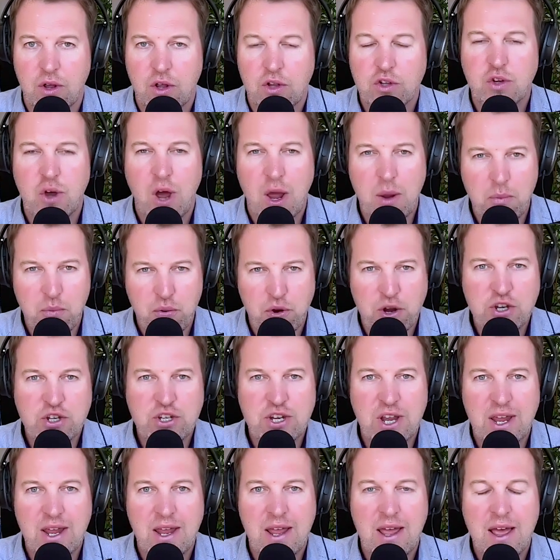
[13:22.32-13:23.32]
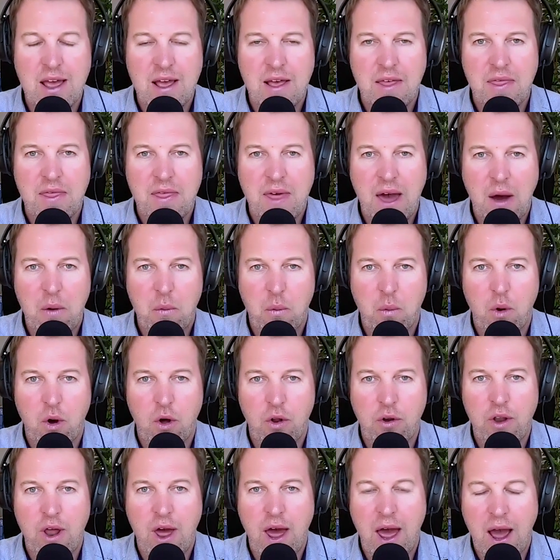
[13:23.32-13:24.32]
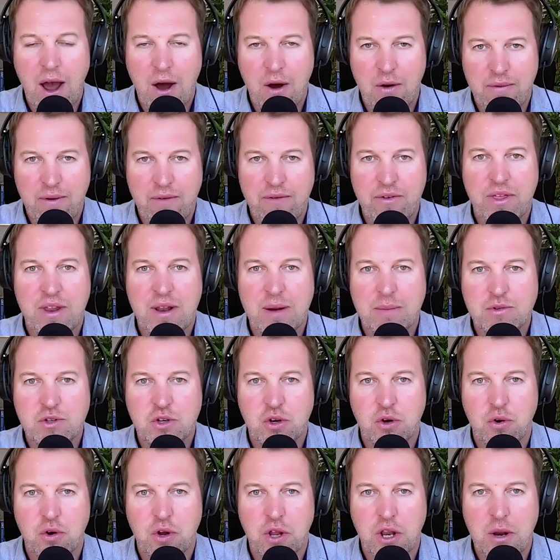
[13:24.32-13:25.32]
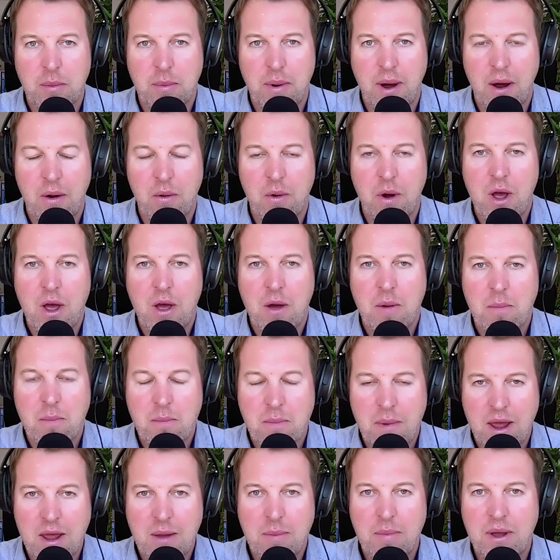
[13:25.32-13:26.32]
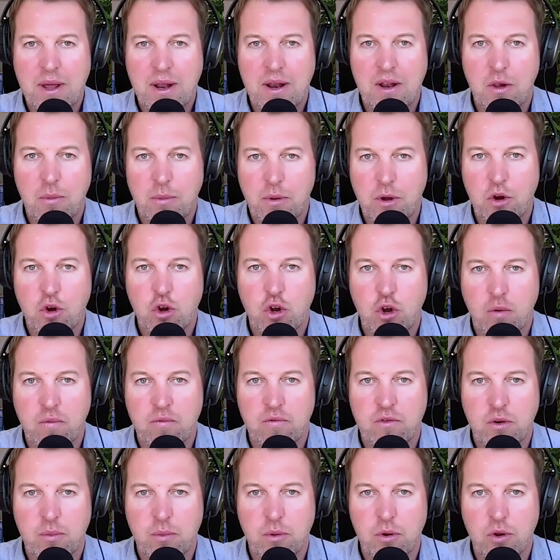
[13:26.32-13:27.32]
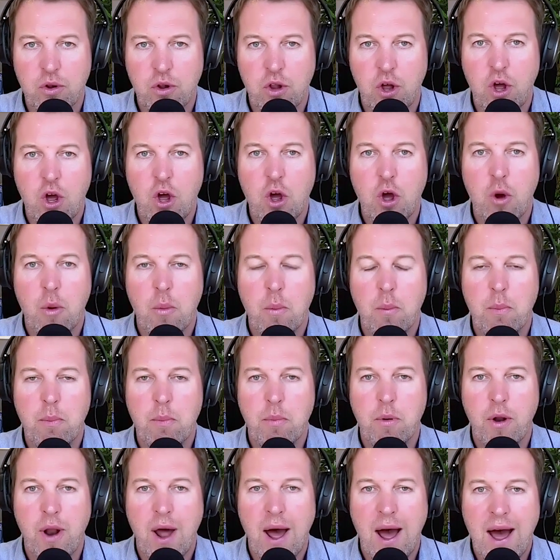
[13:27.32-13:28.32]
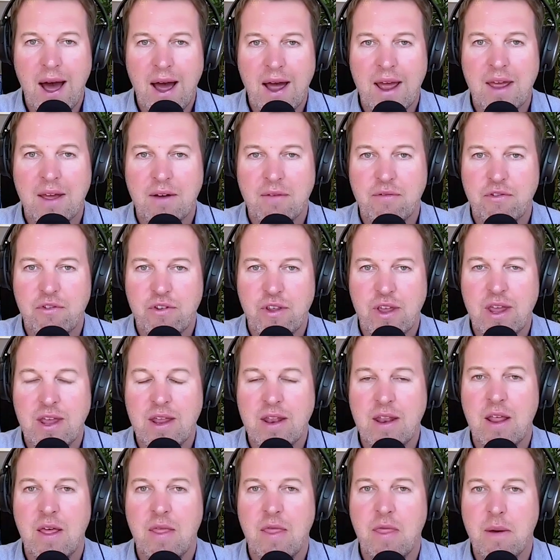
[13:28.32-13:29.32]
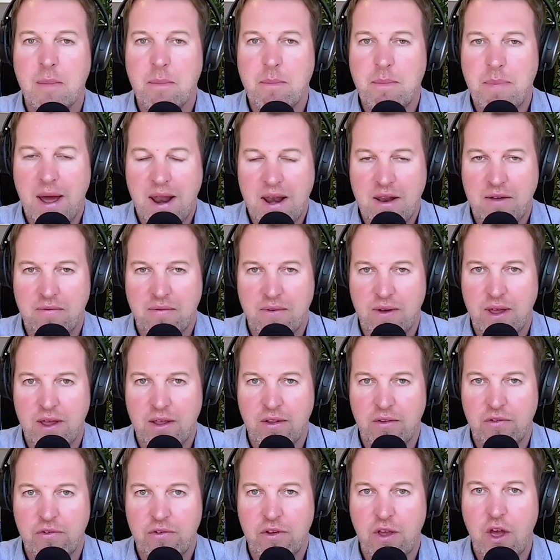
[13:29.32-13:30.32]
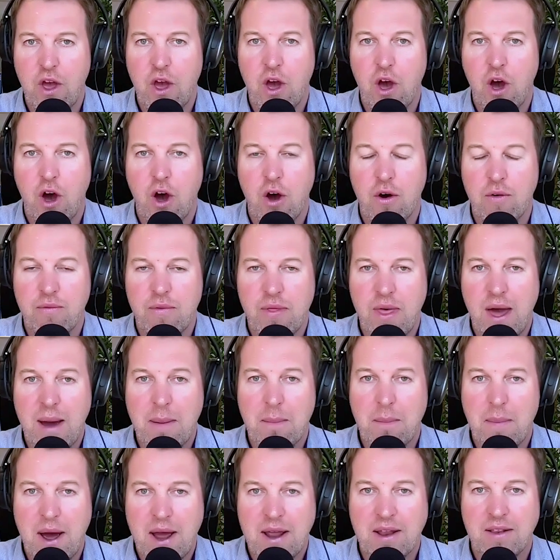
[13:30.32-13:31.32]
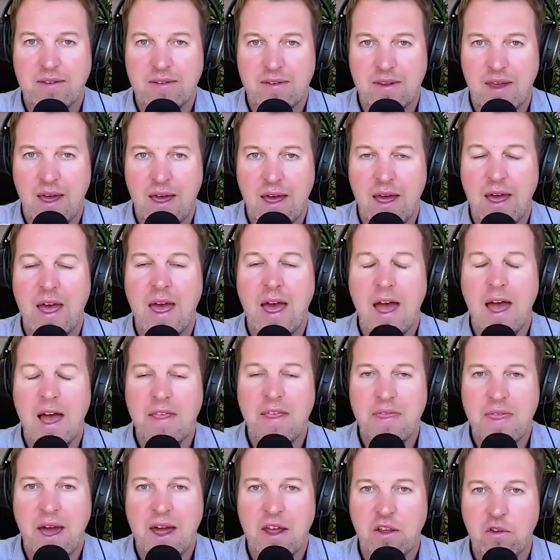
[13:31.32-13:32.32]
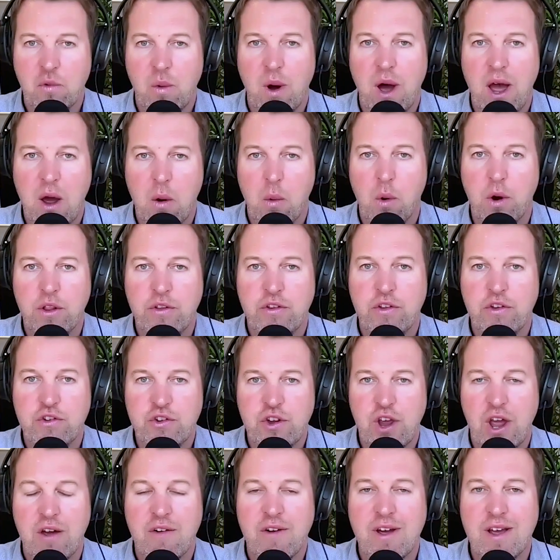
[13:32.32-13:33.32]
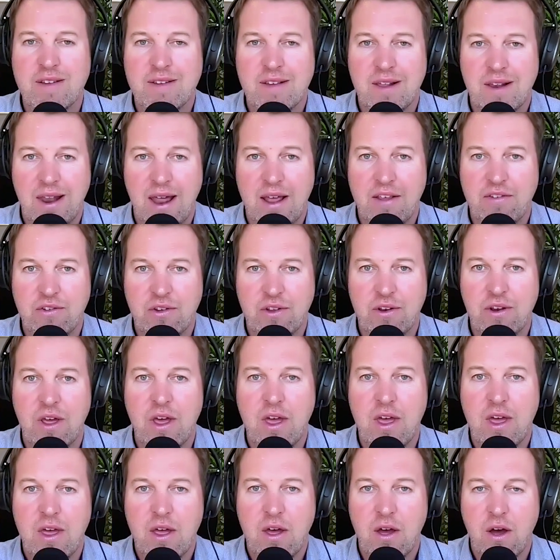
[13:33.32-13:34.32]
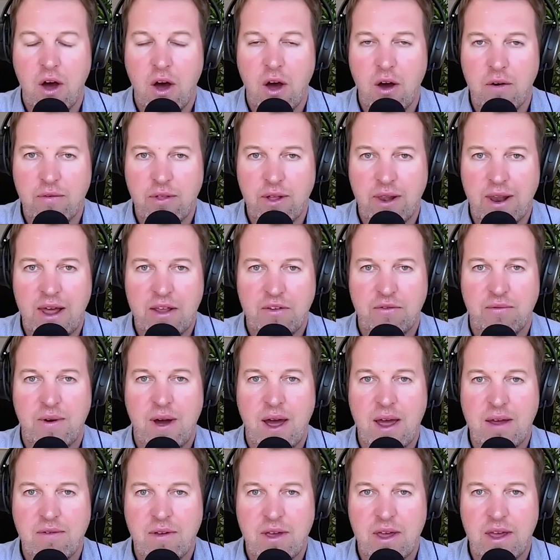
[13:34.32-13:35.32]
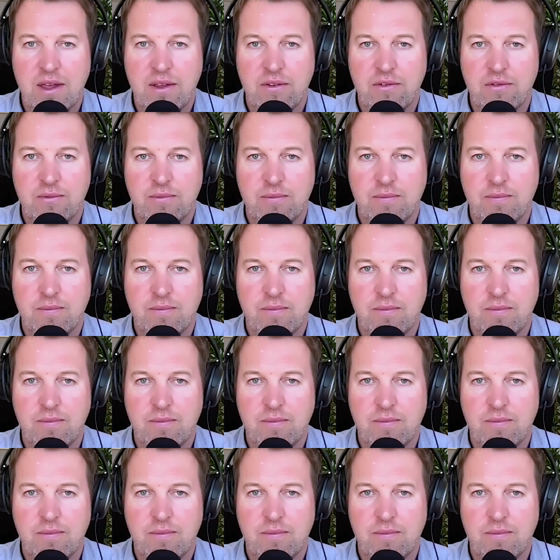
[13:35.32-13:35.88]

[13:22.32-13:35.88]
So I appreciate that one out of everything I'm talking about may be a little bit uncomfortable, but I have seen the benefits of that mindset. And that is why I wanted to share it as a lesson of the last 5 years.